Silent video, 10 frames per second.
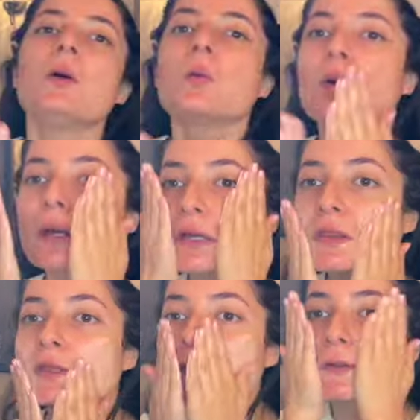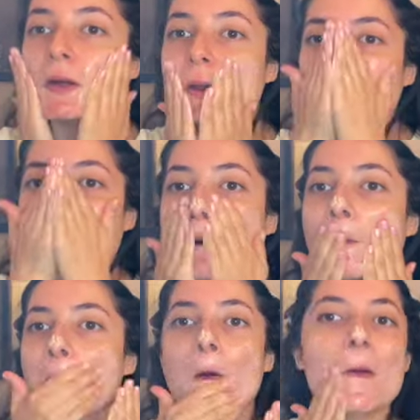work this in,
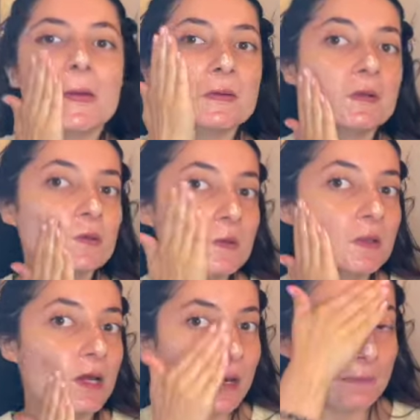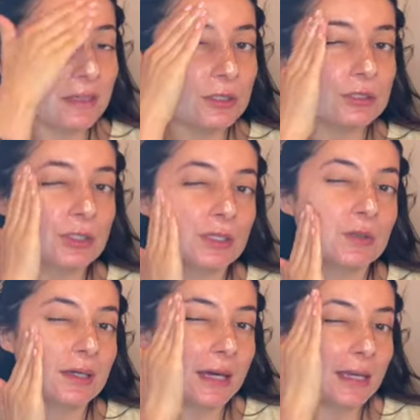because it's a lot. Make sure you
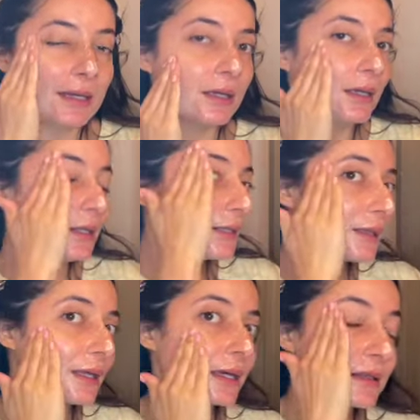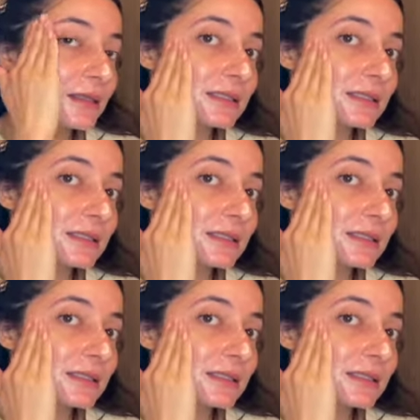get like the